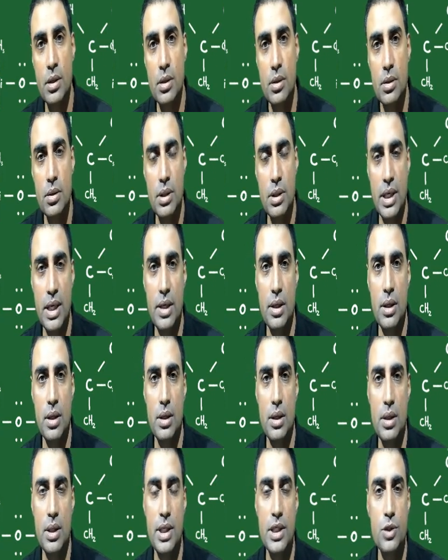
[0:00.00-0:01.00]
then
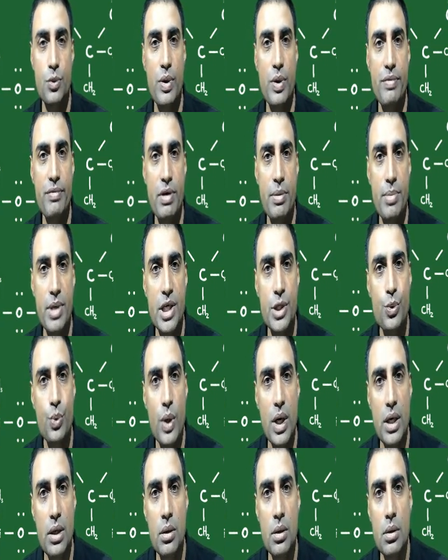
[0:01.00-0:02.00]
its wave number is
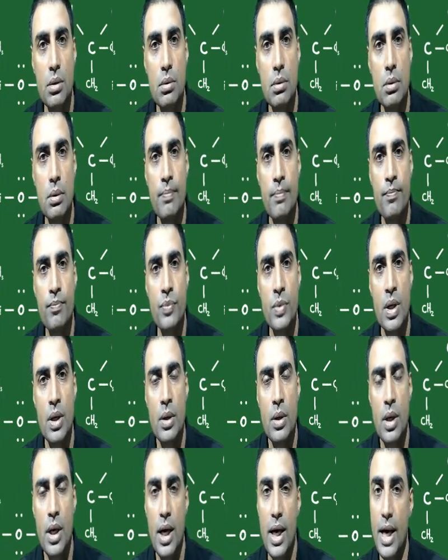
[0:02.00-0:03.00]
1.
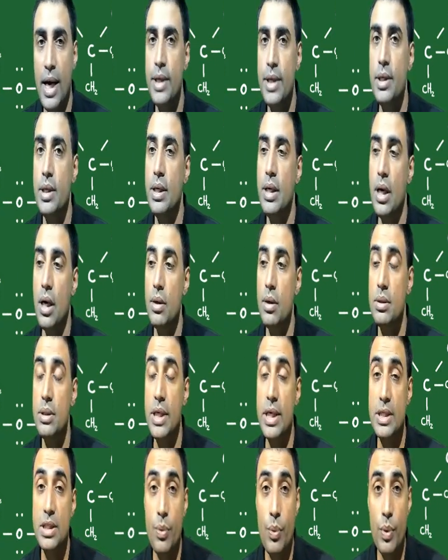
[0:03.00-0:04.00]
And there
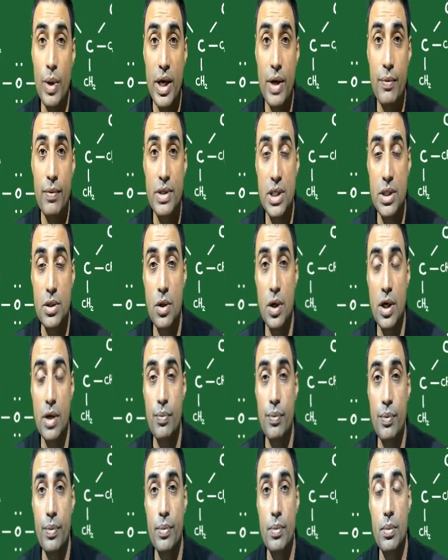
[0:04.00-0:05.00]
is a wave which has got
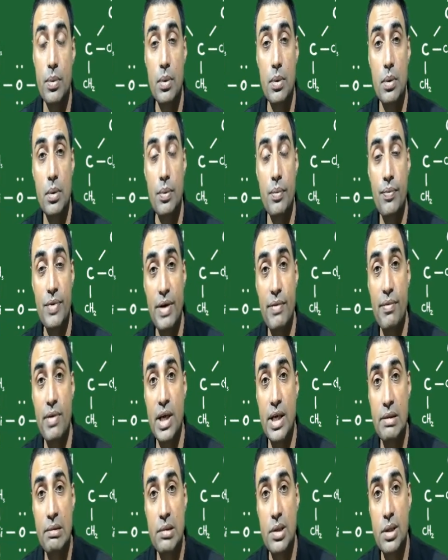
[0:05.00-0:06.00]
a
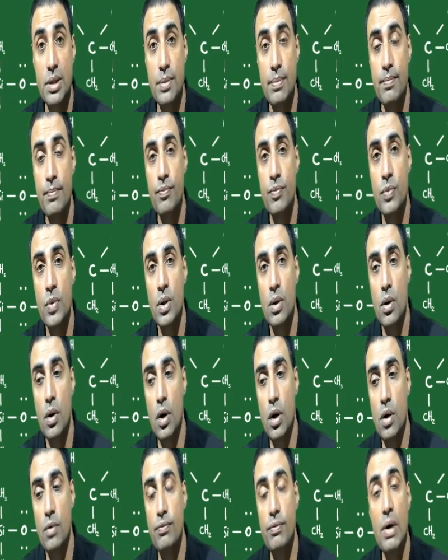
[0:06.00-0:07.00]
wavelength
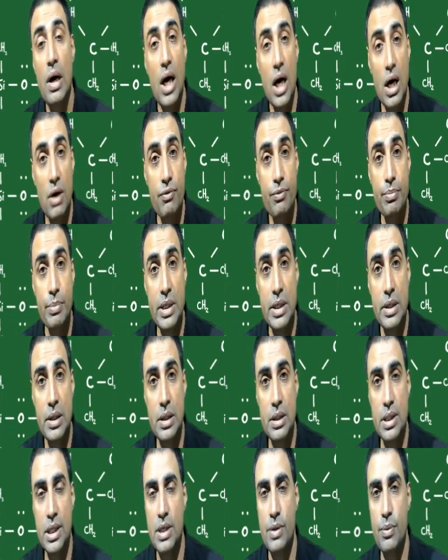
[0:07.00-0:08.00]
of half meter,
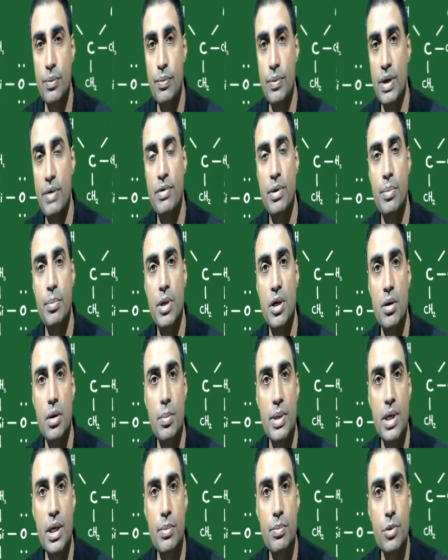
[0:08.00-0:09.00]
then the wave number will
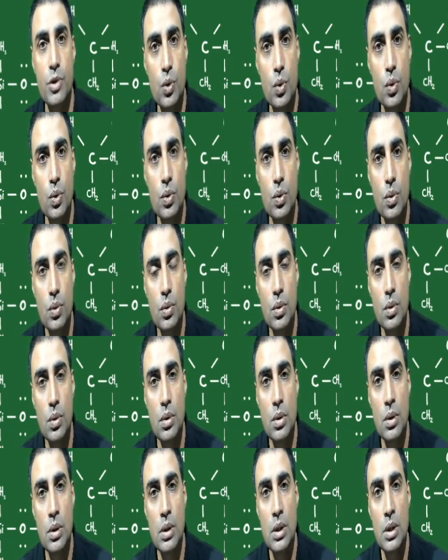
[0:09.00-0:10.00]
become 2.
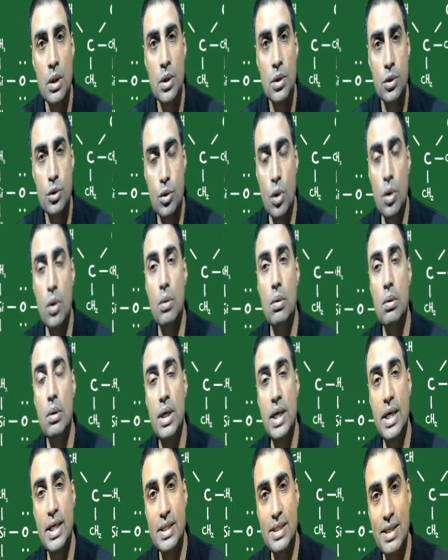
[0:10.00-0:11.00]
So
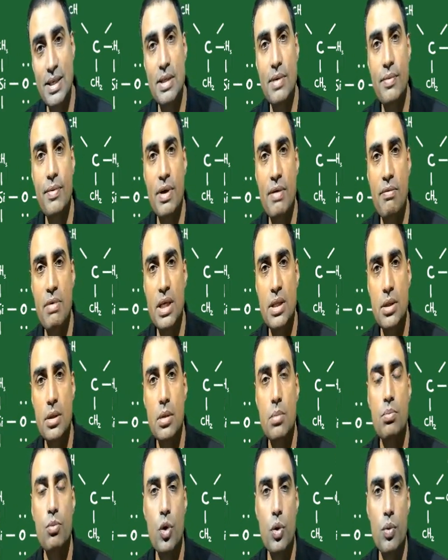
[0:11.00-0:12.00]
lesser the wavelength,
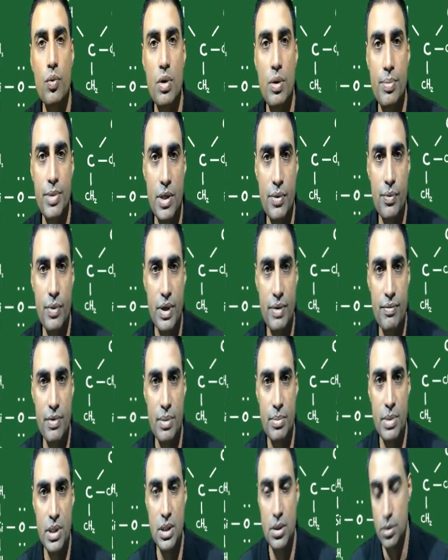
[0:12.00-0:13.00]
more will be the wave
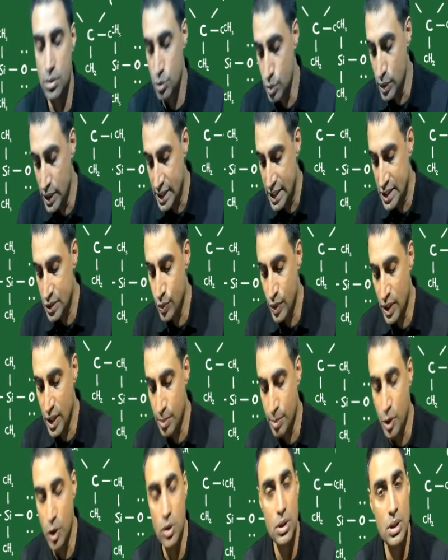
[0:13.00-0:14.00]
number. So it is 1
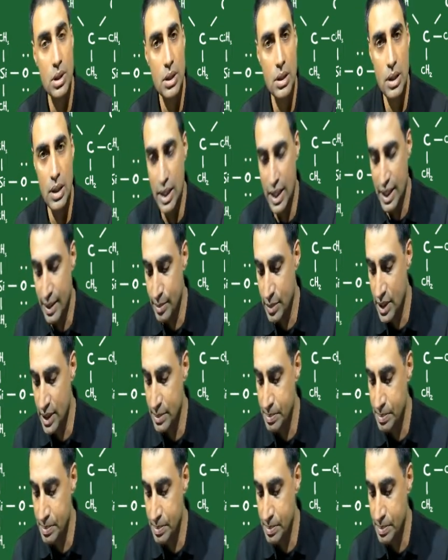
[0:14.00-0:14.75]
upon lambda.